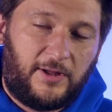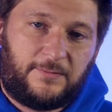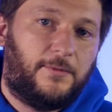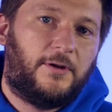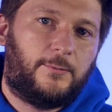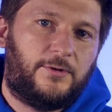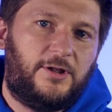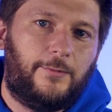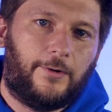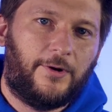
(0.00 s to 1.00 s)
plus minus 1
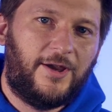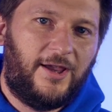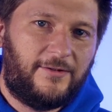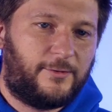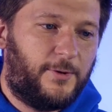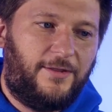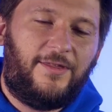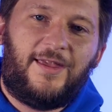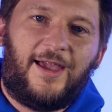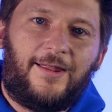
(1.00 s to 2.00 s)
euro. So in
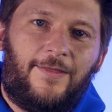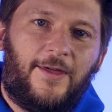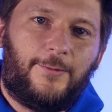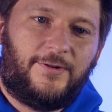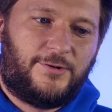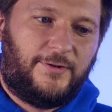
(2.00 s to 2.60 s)
the end, there is